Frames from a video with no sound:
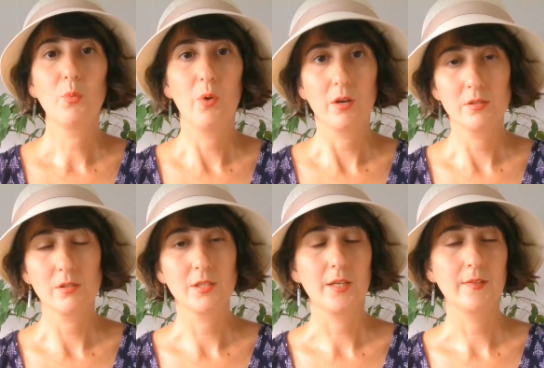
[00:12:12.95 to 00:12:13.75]
want to
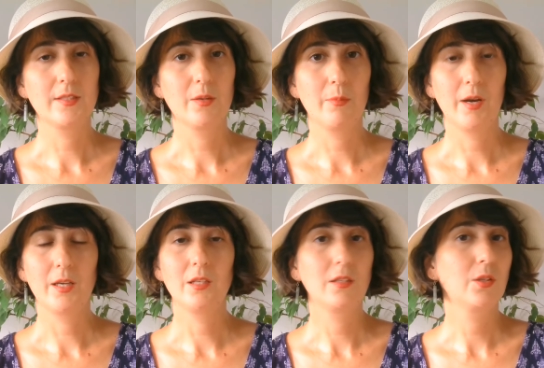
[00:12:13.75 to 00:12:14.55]
save some
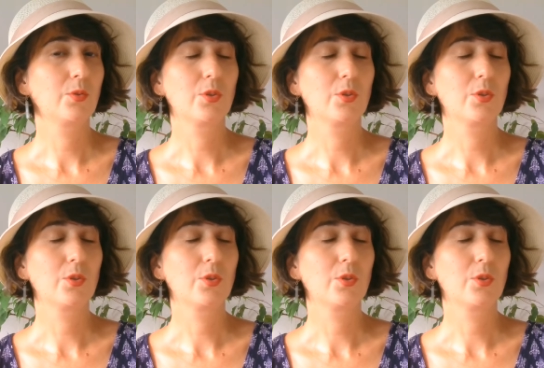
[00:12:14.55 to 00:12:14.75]
money and you